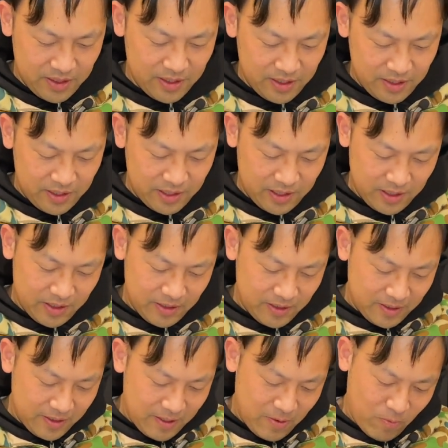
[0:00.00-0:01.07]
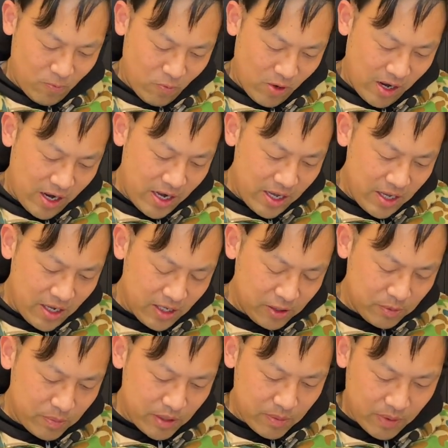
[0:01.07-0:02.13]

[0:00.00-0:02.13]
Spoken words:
It's, why it has to be the